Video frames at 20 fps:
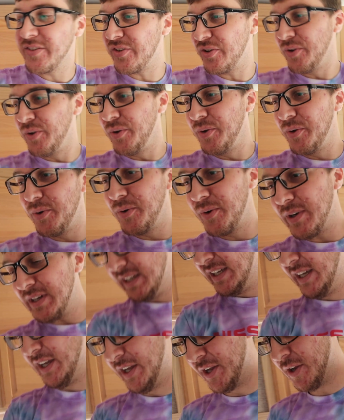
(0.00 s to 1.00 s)
to,
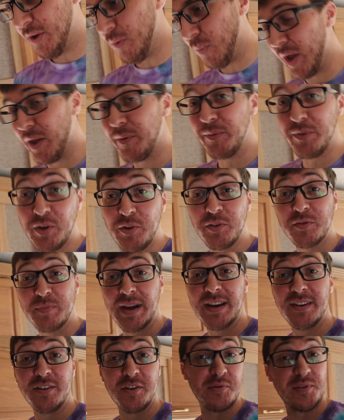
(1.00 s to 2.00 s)
well, use
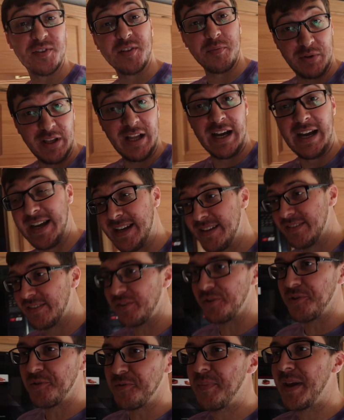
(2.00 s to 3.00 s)
my new supplies
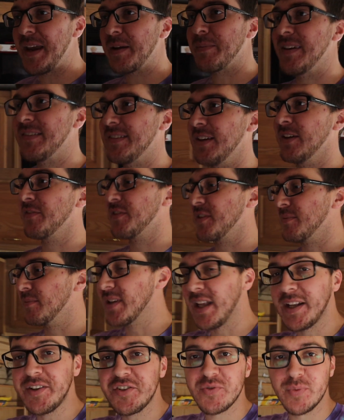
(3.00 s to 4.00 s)
to make myself some
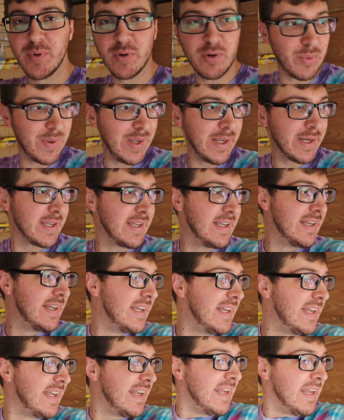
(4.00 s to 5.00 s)
lunch real quick.
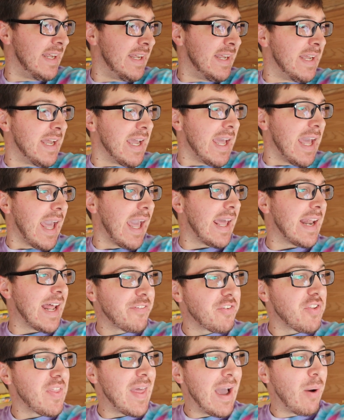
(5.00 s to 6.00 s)
And
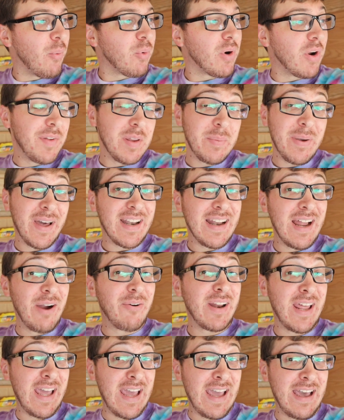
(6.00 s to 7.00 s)
after that, we're only about an
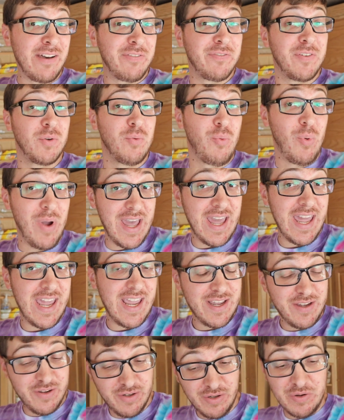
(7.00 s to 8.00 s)
hour and a half
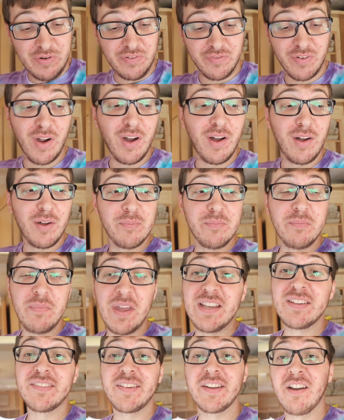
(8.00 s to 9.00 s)
away from
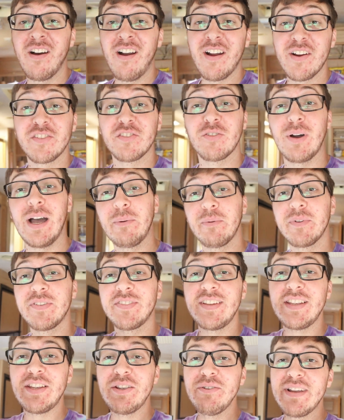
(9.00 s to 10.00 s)
NC Car. So I will
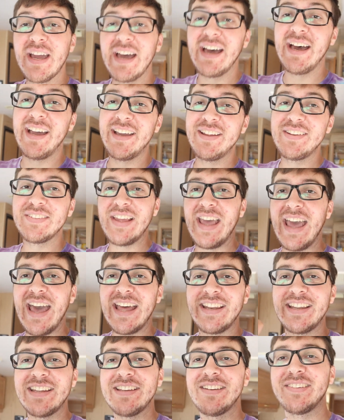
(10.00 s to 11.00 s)
see you guys
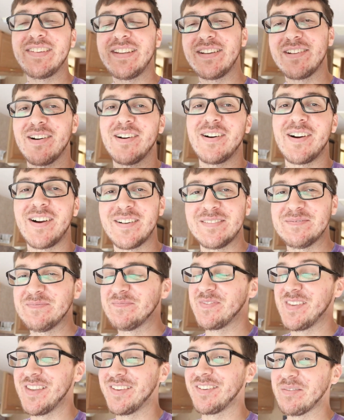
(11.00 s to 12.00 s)
at NC Car.
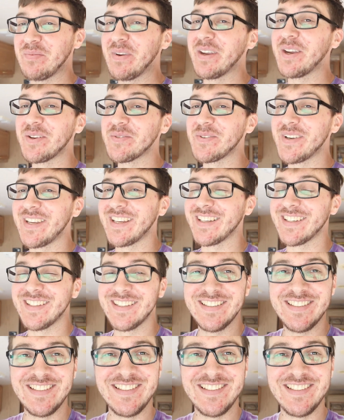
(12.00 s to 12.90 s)
This is gonna be a good weekend.